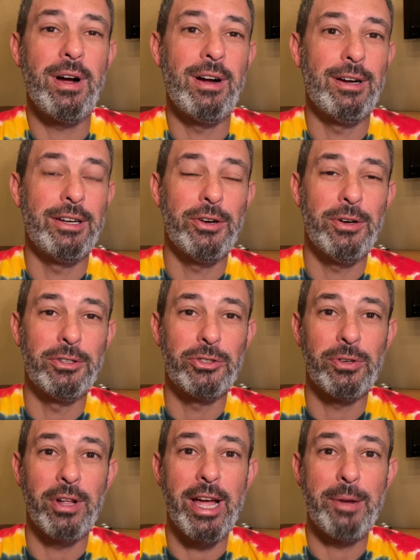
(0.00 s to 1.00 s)
on
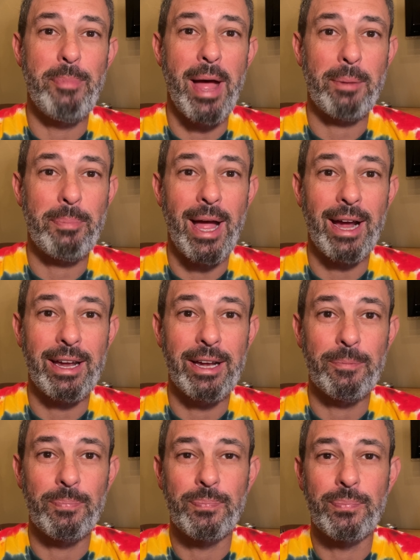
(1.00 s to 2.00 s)
ultralight
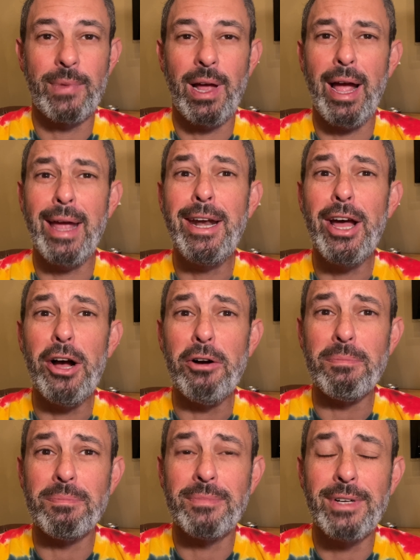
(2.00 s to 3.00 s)
backpacking. I
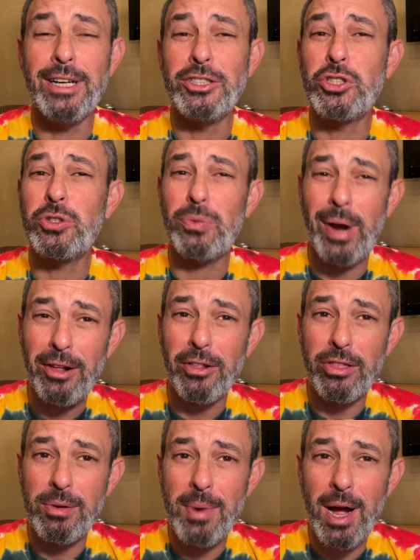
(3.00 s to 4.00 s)
know, a trail
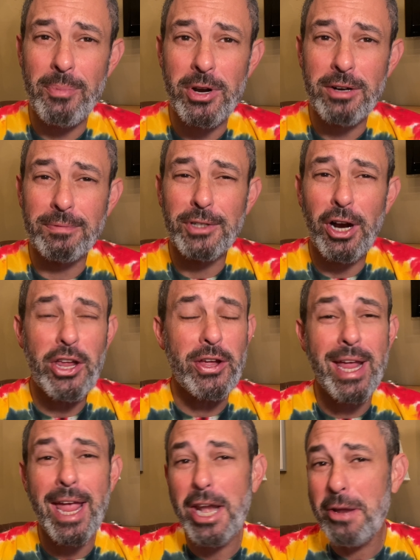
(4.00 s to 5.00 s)
thermometer? Are
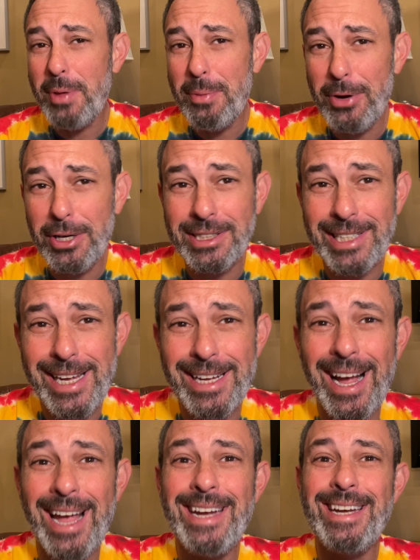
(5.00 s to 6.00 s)
you kidding me,
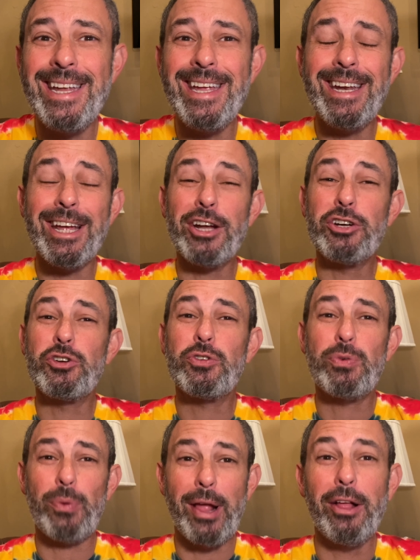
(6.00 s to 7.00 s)
Bungzy? I need a
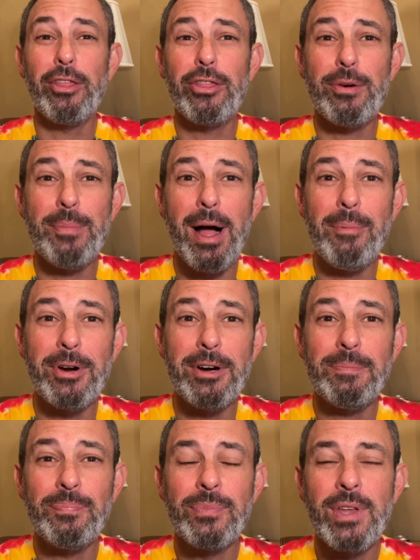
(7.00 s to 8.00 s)
trail
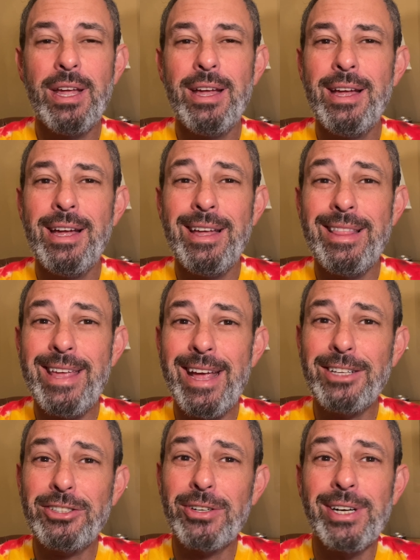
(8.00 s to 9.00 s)
thermometer? The
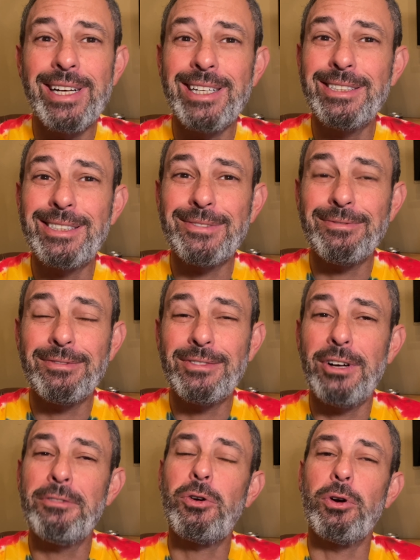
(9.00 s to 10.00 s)
answer is,
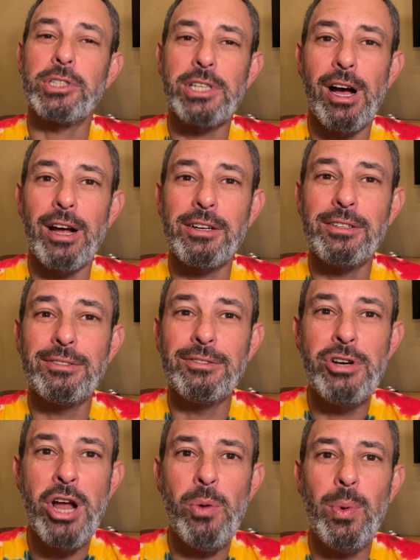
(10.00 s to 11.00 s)
of course not.
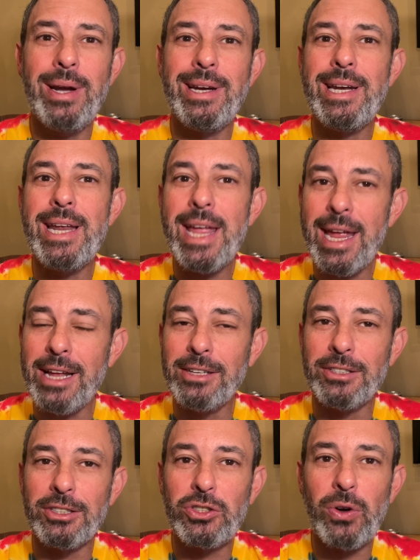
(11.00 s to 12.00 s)
No one
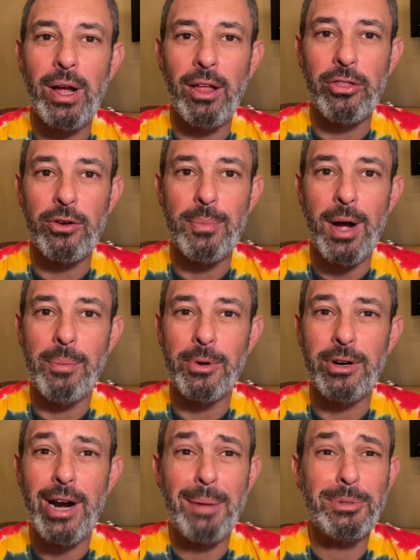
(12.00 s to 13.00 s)
needs a trail
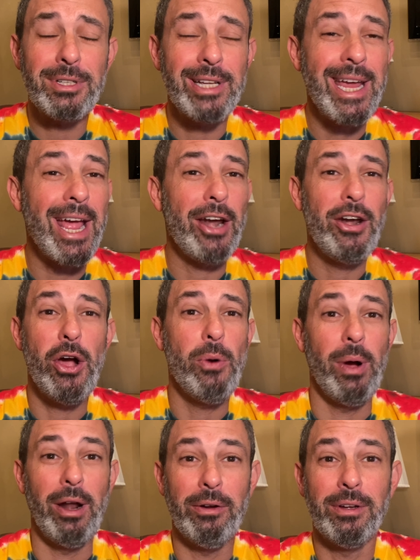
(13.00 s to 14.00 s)
thermometer. Absolutely no
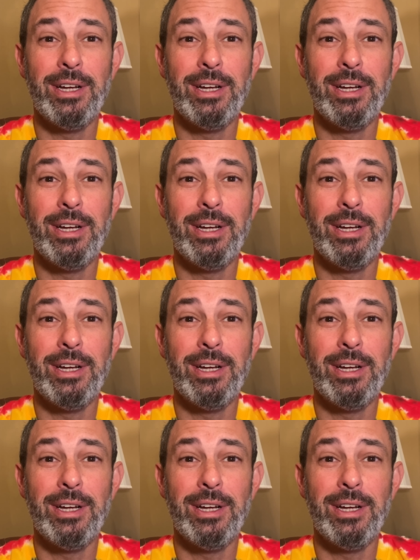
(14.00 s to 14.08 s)
one.